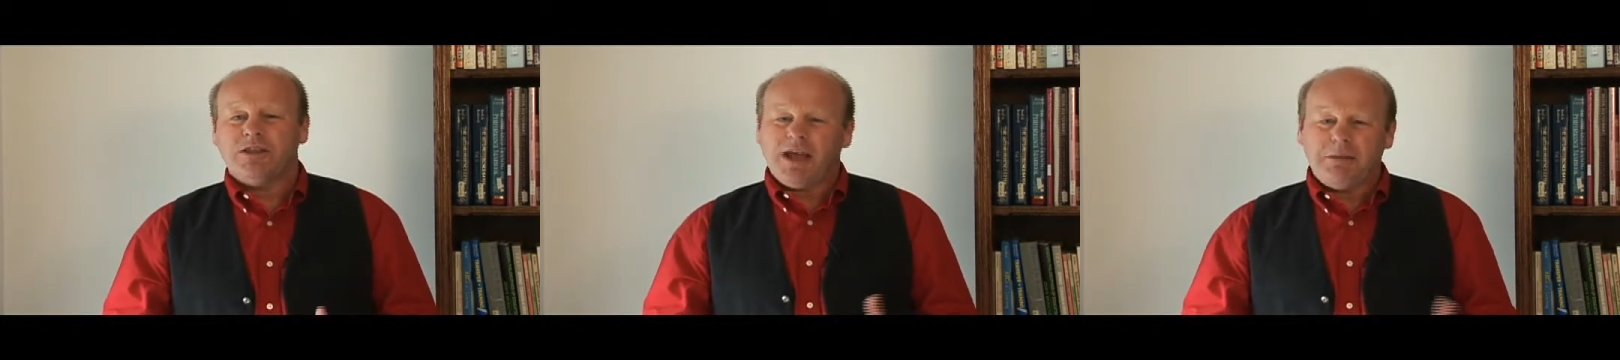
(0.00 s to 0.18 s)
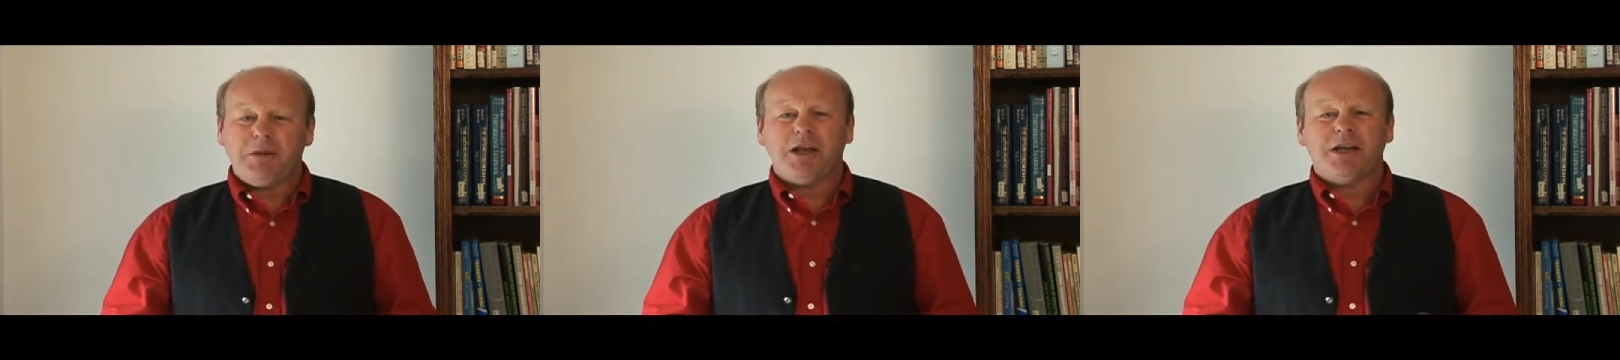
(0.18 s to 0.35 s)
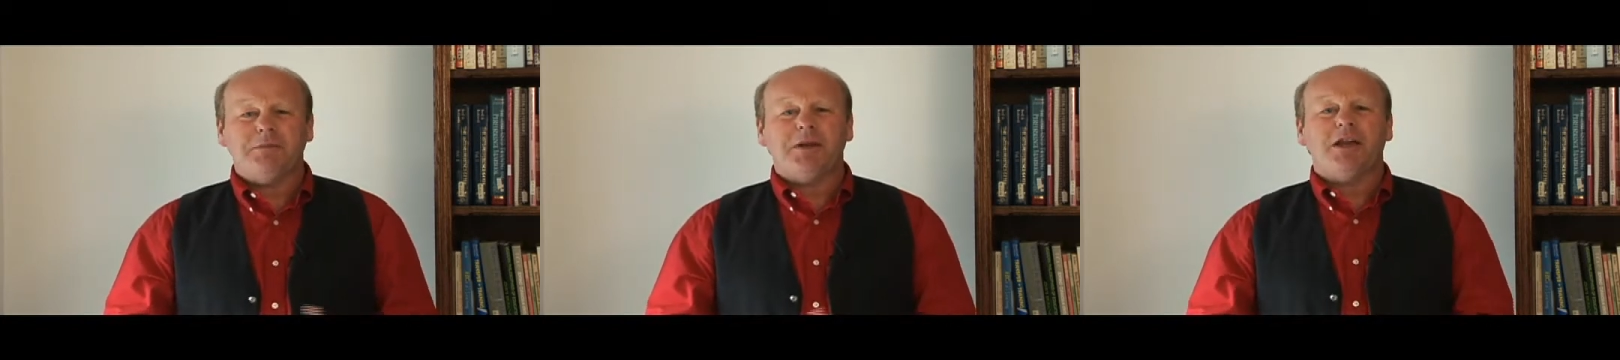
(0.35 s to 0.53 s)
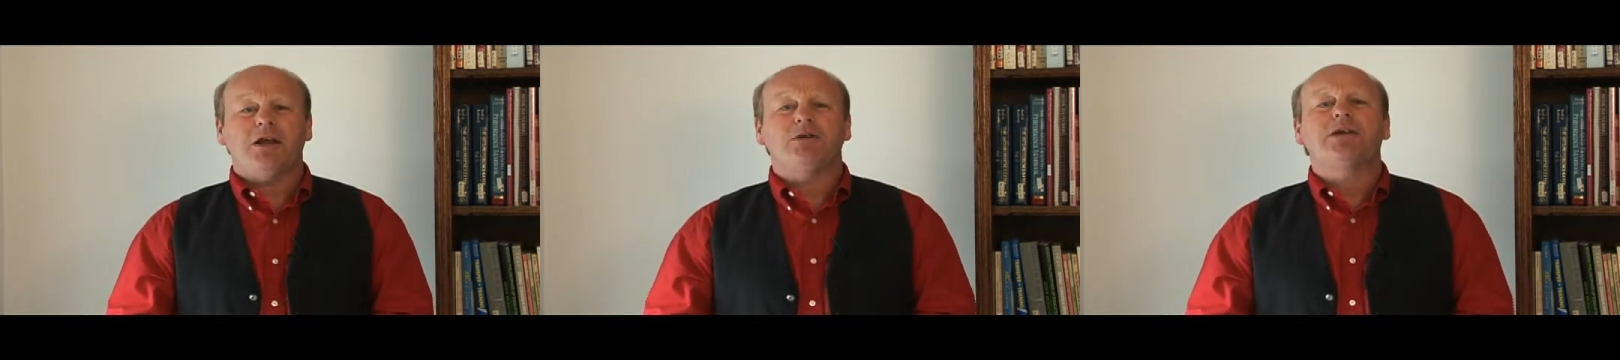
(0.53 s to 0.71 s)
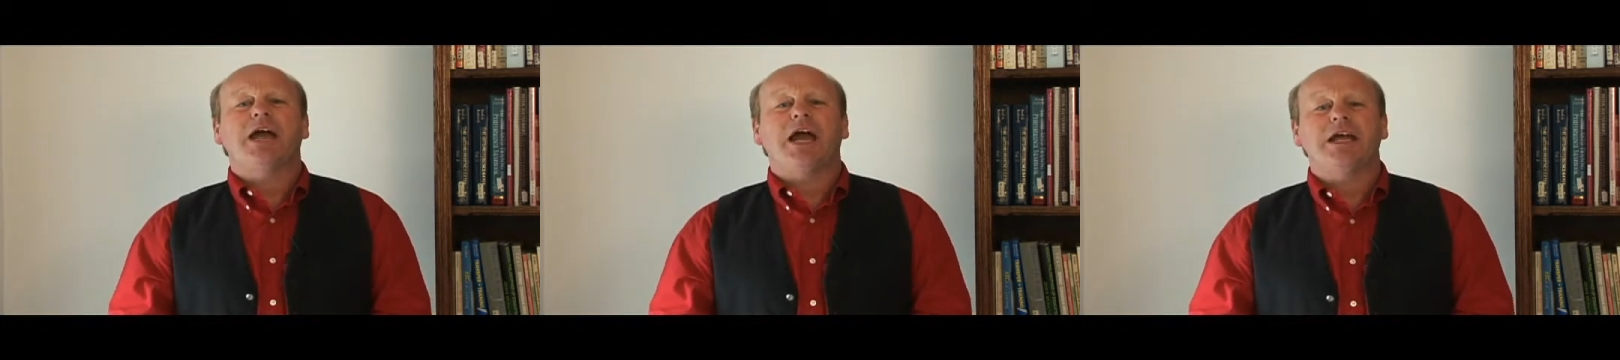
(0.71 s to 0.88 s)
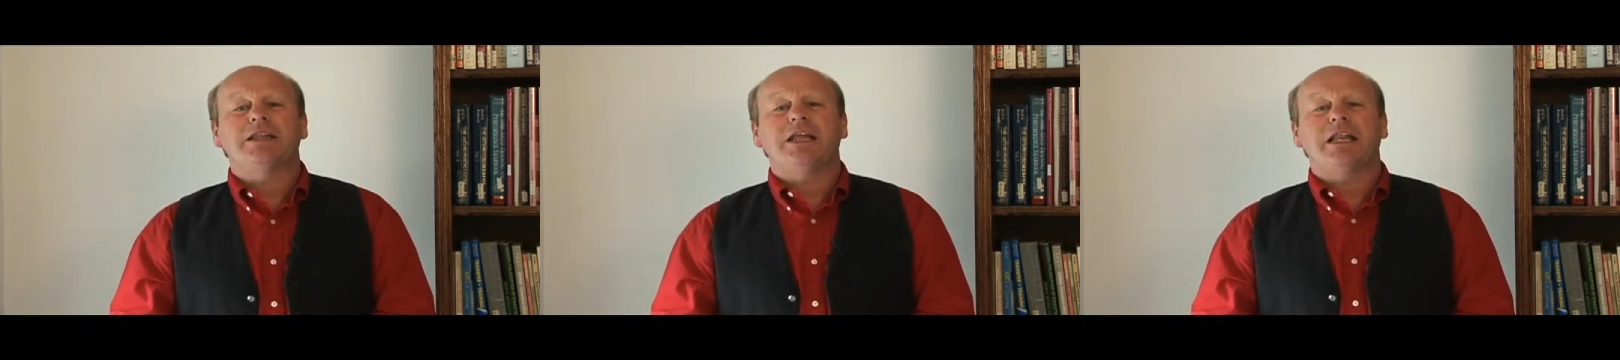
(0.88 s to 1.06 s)
That might have been
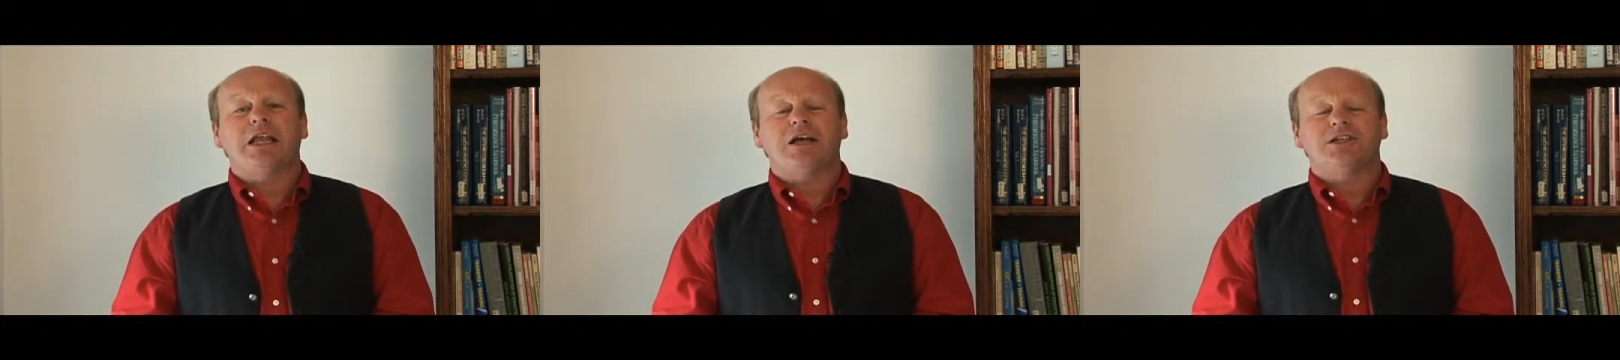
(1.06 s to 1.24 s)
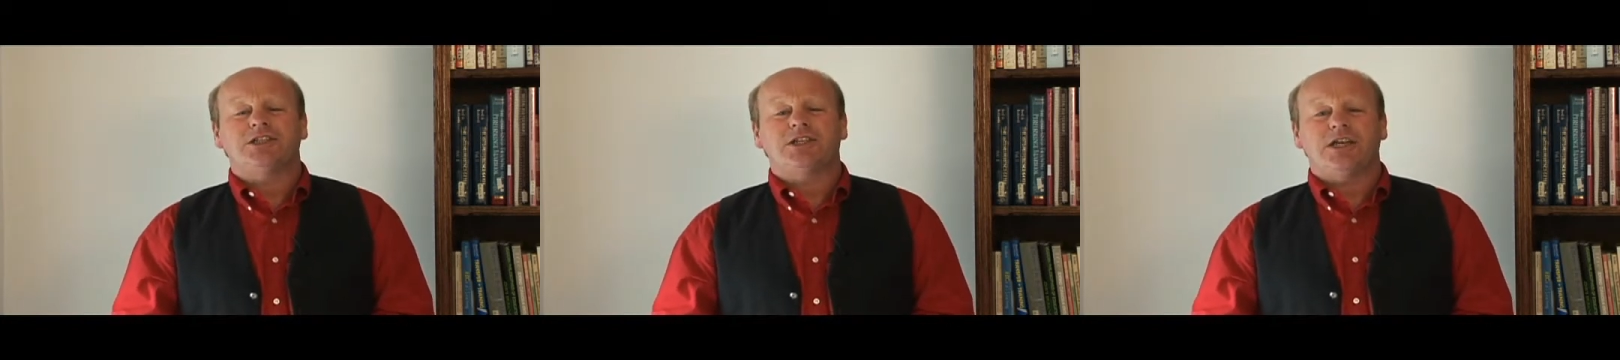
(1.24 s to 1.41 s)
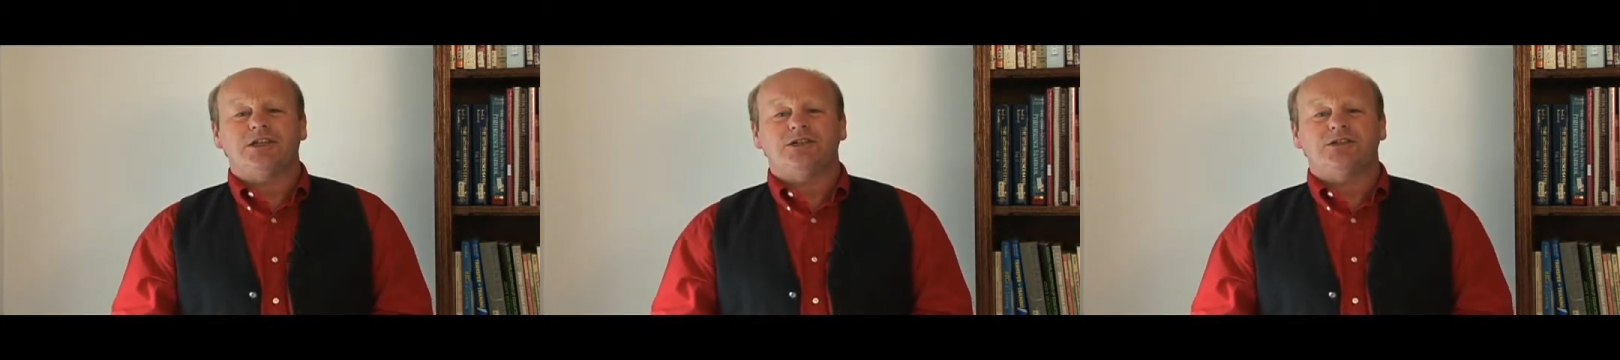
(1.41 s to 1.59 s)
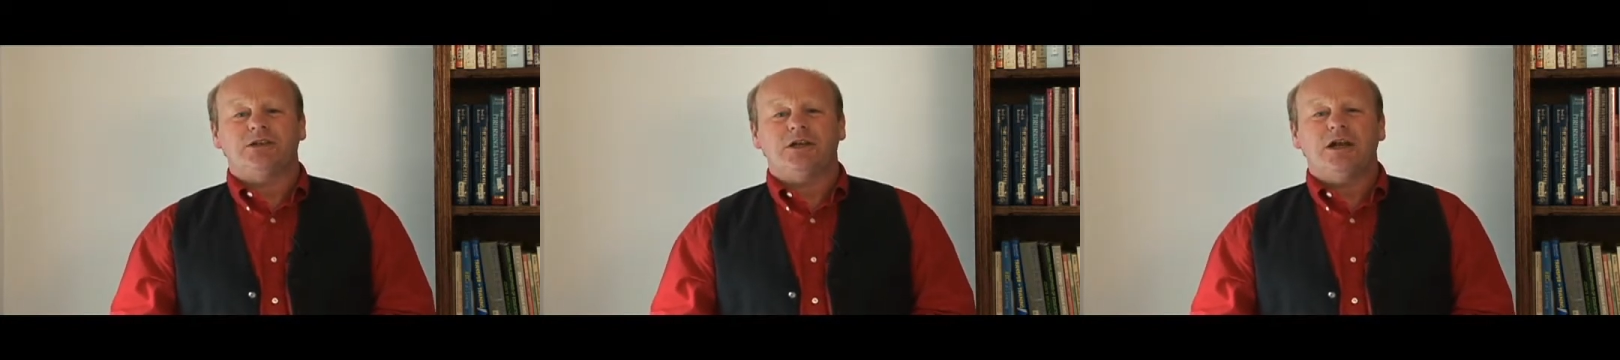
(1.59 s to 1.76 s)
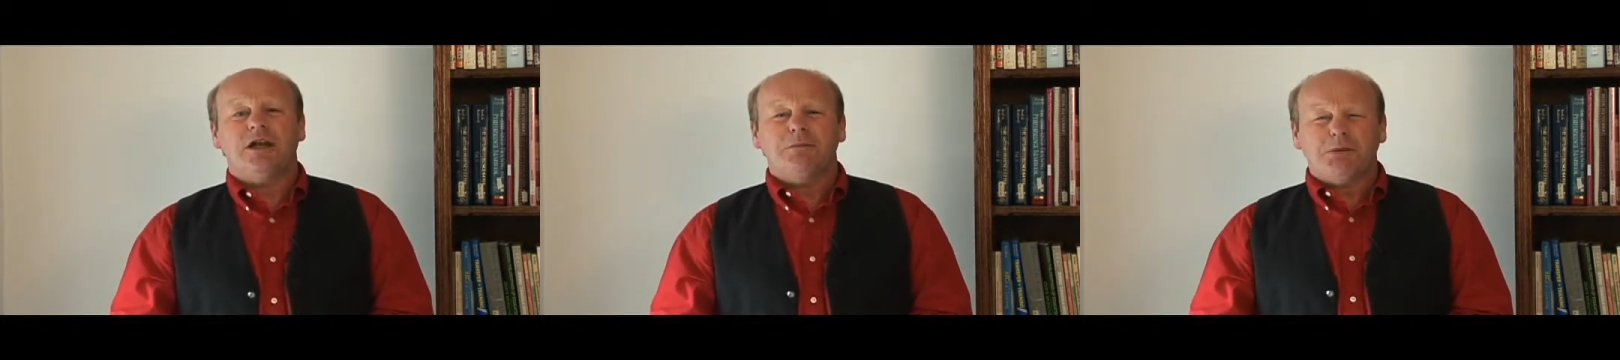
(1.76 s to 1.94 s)
okay in the last century,